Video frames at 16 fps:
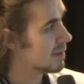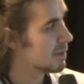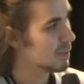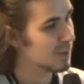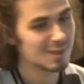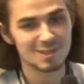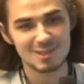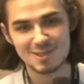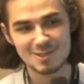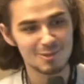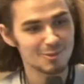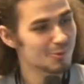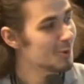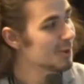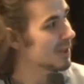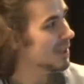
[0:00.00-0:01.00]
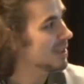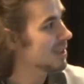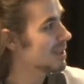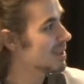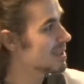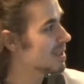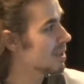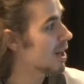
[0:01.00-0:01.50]
Well, it's not working.
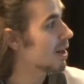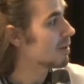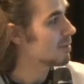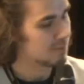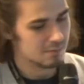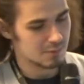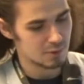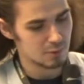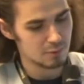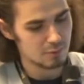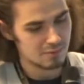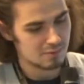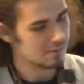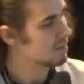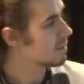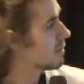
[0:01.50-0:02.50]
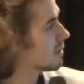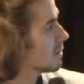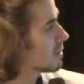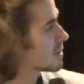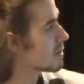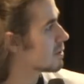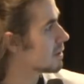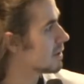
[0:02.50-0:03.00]

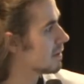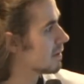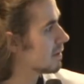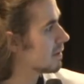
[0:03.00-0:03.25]
Sorry.